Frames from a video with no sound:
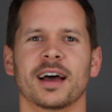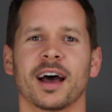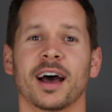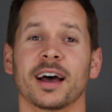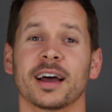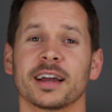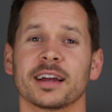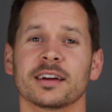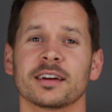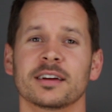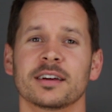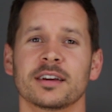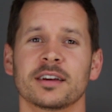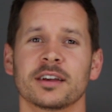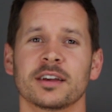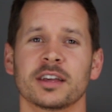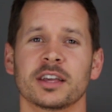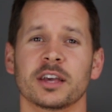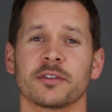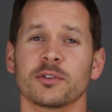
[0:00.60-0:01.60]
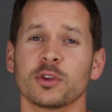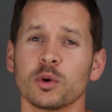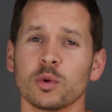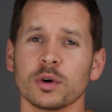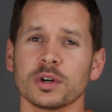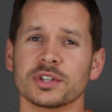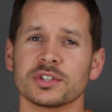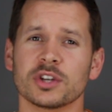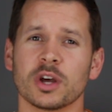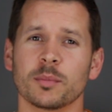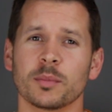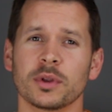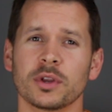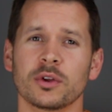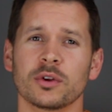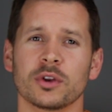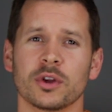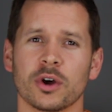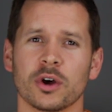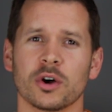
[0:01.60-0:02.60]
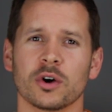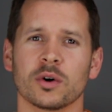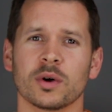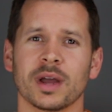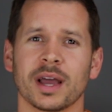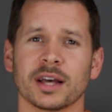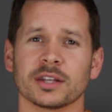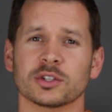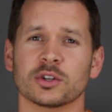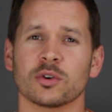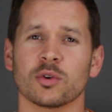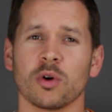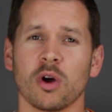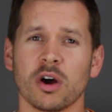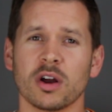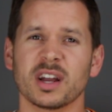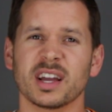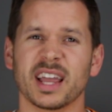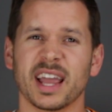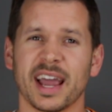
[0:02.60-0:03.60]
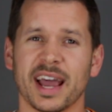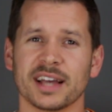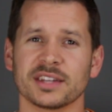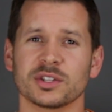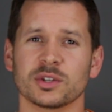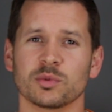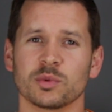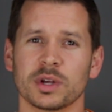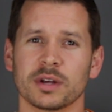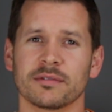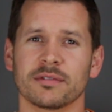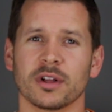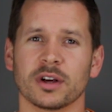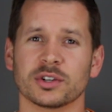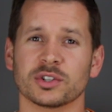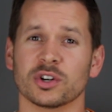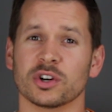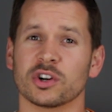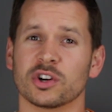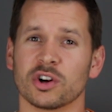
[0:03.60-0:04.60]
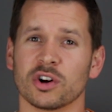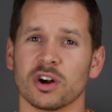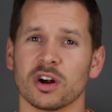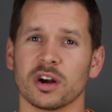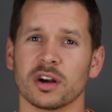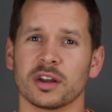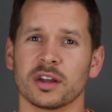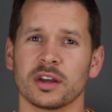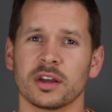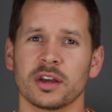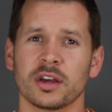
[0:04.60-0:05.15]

Hi, if you or someone you know has chronic acid reflux or GERD,